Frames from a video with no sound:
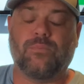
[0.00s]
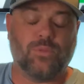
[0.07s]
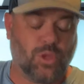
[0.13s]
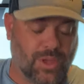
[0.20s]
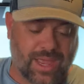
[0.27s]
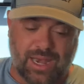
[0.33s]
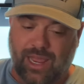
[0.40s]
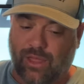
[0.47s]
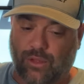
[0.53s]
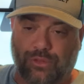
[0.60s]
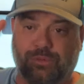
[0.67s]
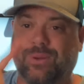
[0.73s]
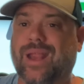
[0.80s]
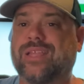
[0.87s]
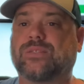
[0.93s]
You get either
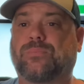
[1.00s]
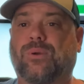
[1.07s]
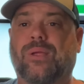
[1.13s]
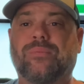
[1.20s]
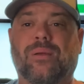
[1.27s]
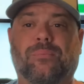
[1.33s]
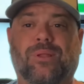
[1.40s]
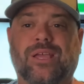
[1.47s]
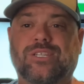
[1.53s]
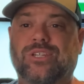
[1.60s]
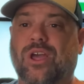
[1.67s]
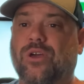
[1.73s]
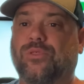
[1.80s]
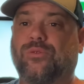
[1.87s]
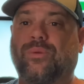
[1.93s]
3 days of premium
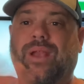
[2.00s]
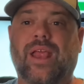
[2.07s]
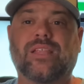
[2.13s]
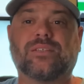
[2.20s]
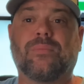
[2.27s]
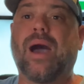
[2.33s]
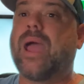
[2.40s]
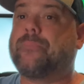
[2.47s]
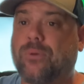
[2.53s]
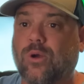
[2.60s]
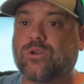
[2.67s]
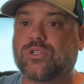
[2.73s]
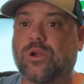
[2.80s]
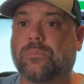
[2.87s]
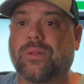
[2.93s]
plays, 3 days of my
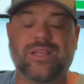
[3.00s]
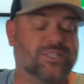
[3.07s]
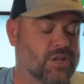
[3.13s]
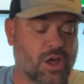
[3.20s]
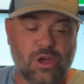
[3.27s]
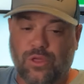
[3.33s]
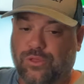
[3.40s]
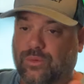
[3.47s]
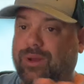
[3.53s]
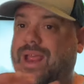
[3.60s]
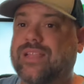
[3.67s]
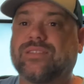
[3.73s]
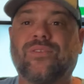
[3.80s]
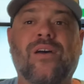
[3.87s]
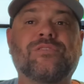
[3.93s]
personal plays, 3
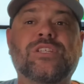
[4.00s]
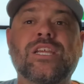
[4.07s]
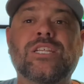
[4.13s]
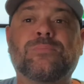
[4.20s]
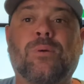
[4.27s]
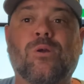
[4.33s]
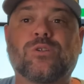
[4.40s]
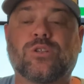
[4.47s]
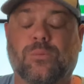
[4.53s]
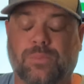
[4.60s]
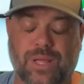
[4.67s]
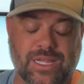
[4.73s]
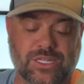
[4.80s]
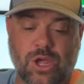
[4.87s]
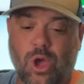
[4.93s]
days of FC's personal
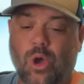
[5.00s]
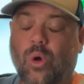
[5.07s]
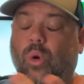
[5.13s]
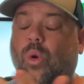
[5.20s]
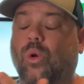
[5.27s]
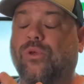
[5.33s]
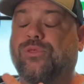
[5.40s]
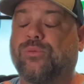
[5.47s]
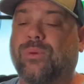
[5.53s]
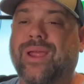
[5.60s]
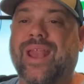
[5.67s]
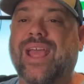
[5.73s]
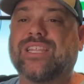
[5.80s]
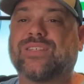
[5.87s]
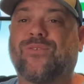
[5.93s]
plays, or 3
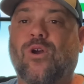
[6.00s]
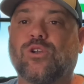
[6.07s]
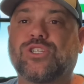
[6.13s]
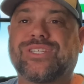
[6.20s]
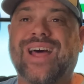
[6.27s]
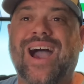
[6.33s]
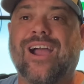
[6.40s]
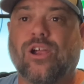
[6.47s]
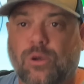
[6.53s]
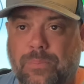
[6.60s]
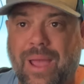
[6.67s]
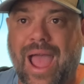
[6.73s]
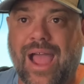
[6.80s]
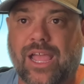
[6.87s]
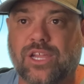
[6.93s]
days of our soccer
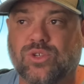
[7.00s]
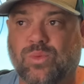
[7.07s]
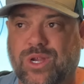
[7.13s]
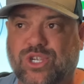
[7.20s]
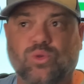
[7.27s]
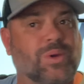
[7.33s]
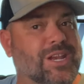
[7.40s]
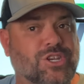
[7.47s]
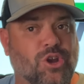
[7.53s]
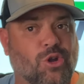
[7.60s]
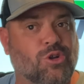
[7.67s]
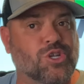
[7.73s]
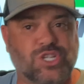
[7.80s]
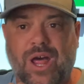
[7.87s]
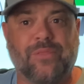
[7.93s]
package, which
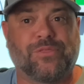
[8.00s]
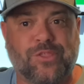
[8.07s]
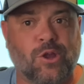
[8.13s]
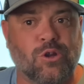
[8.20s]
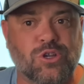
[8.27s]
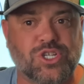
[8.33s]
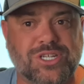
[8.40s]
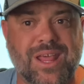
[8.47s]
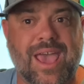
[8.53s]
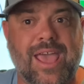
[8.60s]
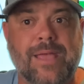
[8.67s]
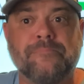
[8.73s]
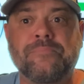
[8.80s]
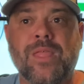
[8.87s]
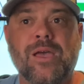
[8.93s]
returns on
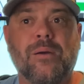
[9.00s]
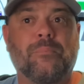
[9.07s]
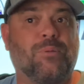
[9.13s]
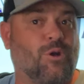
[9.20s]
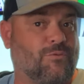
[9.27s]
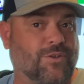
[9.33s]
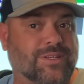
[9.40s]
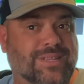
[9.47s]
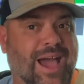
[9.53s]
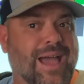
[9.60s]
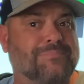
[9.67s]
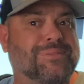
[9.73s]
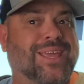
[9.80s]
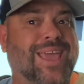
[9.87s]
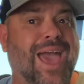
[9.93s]
Thursday. Perfect
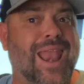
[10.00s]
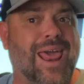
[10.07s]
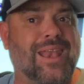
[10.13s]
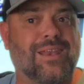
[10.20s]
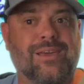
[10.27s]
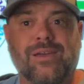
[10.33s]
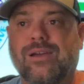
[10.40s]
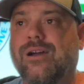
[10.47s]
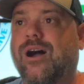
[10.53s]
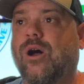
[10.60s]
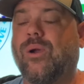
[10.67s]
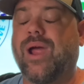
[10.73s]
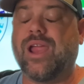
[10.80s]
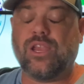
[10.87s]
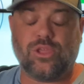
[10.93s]
time to get it, all
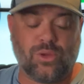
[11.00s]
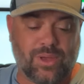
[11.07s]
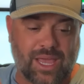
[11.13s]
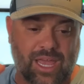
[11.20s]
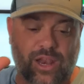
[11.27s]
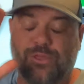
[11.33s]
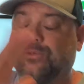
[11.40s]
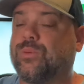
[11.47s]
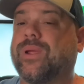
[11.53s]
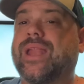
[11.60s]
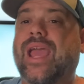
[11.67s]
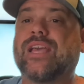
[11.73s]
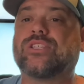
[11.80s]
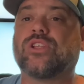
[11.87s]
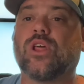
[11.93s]
right? You get 3
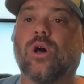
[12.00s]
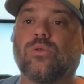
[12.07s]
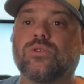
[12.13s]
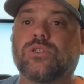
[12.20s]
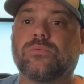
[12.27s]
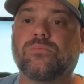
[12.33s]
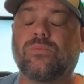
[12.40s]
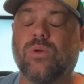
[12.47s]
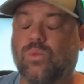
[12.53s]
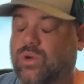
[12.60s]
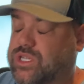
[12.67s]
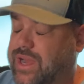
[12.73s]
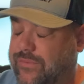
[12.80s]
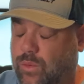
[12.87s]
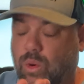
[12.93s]
days of those,
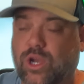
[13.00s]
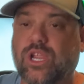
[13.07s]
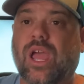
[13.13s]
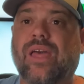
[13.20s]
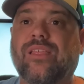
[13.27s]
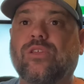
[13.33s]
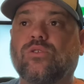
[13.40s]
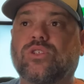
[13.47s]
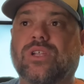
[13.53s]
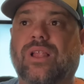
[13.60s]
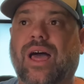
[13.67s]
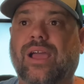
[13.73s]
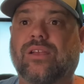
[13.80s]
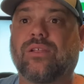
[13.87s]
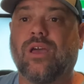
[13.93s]
whichever one you
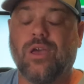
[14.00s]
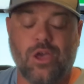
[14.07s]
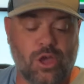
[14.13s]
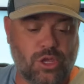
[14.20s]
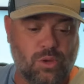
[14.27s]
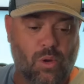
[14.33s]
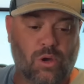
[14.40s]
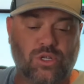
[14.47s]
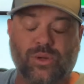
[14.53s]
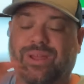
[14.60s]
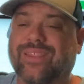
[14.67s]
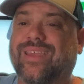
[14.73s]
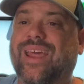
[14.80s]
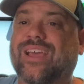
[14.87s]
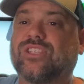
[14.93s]
select. You also get
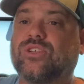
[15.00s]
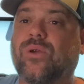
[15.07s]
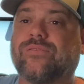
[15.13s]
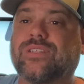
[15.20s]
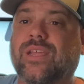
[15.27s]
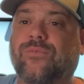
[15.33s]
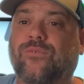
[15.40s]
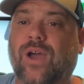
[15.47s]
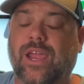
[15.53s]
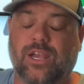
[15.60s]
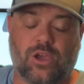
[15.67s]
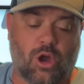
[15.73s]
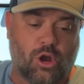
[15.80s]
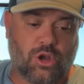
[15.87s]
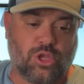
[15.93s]
the next UFC fight
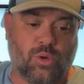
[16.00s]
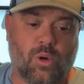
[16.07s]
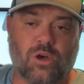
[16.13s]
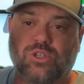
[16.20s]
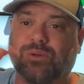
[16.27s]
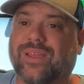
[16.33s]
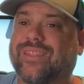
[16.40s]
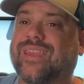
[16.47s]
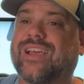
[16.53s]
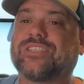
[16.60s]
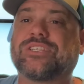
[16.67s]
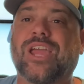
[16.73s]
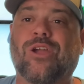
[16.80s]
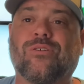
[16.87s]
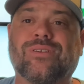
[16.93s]
card. You also get the
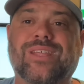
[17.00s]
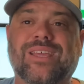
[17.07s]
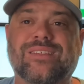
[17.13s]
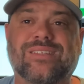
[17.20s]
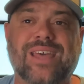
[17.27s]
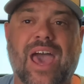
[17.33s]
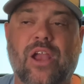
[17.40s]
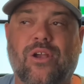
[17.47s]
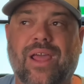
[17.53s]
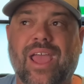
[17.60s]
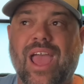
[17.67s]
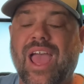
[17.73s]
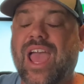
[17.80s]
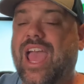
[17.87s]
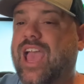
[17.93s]
next guaranteed Saturday.
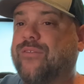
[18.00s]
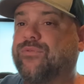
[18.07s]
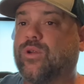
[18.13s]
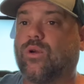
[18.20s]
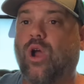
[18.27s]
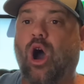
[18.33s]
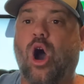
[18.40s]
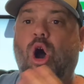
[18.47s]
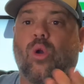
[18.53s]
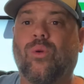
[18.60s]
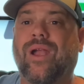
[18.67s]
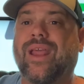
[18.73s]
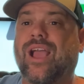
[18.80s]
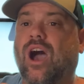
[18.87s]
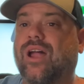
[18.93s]
If you're
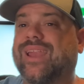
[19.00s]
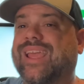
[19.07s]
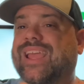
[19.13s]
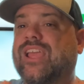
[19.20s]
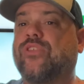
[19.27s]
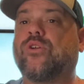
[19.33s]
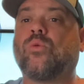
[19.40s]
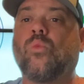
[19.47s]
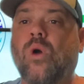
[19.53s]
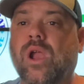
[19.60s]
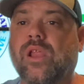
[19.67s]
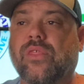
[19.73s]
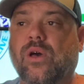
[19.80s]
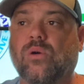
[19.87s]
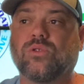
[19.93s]
already on either one
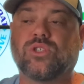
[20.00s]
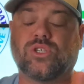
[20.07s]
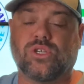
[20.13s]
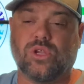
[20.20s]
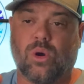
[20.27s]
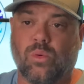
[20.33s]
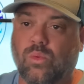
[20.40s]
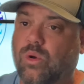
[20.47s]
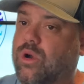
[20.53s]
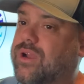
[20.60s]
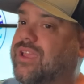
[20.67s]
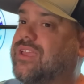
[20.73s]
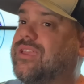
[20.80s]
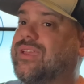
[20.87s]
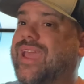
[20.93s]
of those, don't
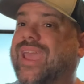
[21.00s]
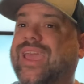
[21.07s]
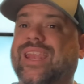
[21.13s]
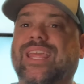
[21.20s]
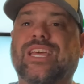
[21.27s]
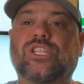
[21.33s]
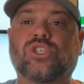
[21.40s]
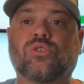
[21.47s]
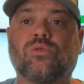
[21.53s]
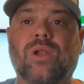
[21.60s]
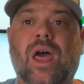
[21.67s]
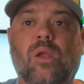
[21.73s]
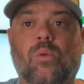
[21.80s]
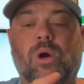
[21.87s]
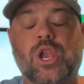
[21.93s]
worry. You ain't going to get screwed
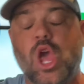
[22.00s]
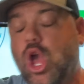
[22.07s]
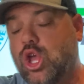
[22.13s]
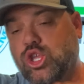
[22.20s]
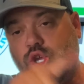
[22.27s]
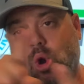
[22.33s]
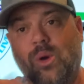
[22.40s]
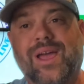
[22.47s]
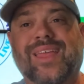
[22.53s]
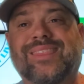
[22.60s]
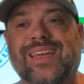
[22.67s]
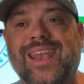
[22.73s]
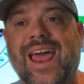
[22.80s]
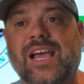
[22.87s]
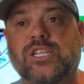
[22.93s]
out of one. You'll get
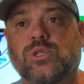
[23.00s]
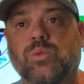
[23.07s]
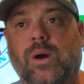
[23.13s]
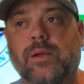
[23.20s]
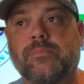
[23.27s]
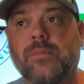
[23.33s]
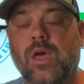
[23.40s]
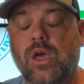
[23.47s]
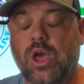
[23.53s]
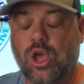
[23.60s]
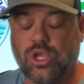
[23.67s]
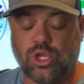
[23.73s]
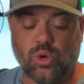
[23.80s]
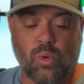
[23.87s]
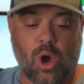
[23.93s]
the next one.
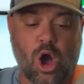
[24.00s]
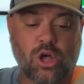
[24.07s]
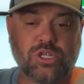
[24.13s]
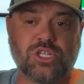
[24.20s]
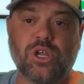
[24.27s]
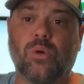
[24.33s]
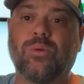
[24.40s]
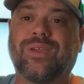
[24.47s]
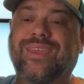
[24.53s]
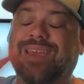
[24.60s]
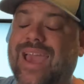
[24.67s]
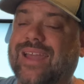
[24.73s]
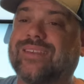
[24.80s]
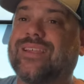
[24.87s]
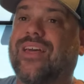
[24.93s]
You also
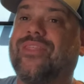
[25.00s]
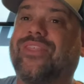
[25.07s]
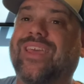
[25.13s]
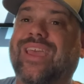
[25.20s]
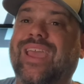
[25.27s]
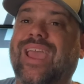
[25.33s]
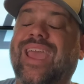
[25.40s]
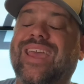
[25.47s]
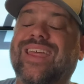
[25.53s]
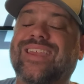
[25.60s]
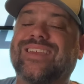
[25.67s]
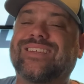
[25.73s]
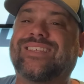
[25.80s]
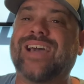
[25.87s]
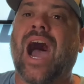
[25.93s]
get the
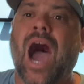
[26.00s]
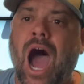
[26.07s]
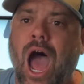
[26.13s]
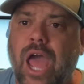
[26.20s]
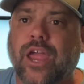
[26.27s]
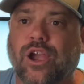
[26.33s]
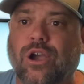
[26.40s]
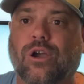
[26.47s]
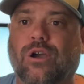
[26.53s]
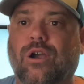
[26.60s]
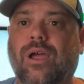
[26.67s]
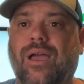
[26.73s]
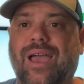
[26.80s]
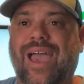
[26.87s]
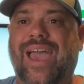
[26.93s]
entire
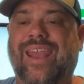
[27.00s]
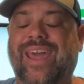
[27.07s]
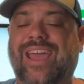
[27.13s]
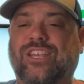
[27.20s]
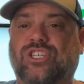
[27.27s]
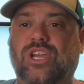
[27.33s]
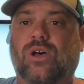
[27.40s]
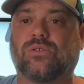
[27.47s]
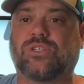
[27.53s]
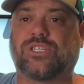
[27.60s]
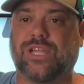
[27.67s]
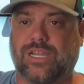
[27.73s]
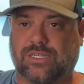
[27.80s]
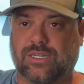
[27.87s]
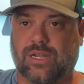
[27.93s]
NHL
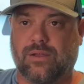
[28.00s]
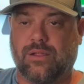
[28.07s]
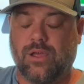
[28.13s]
season.